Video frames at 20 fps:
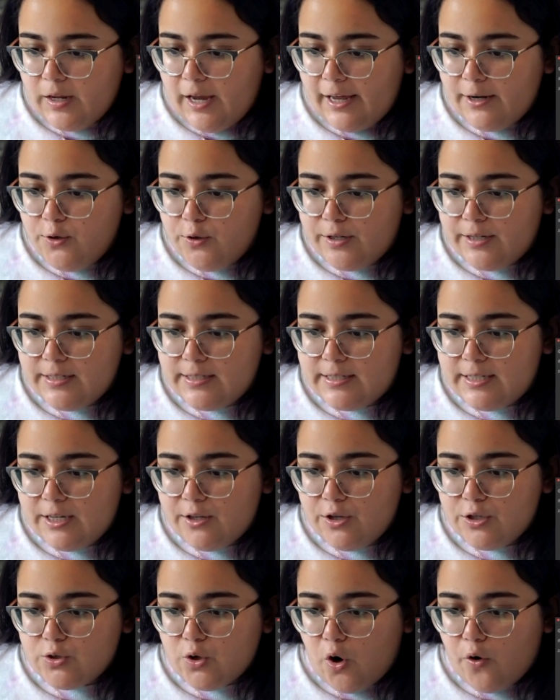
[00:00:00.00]
and you can see
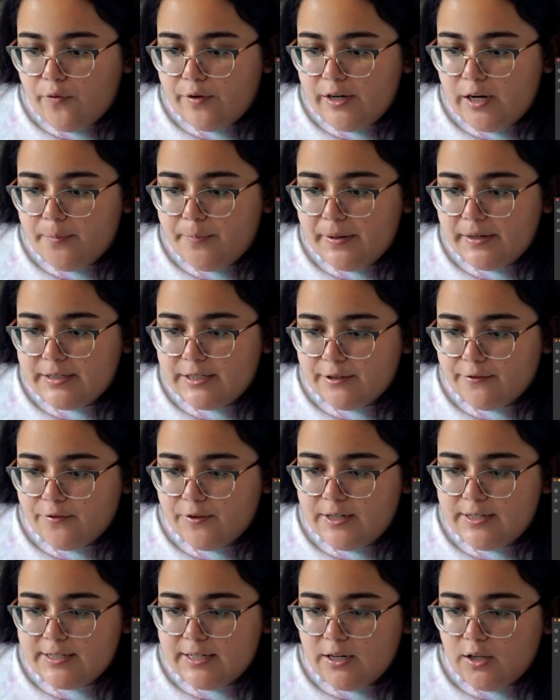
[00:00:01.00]
there's already a big
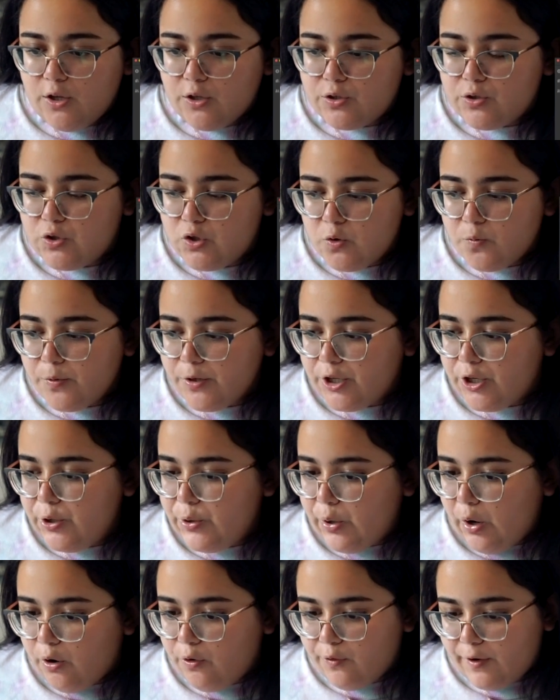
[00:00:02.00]
difference, and it looks super
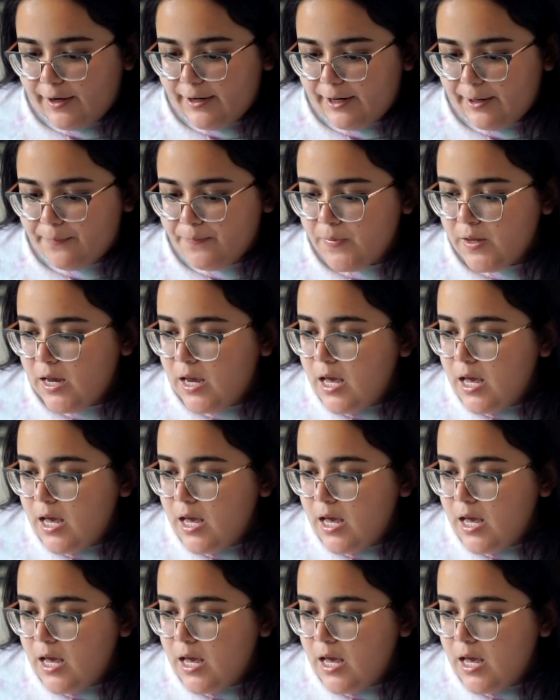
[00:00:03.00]
cute already.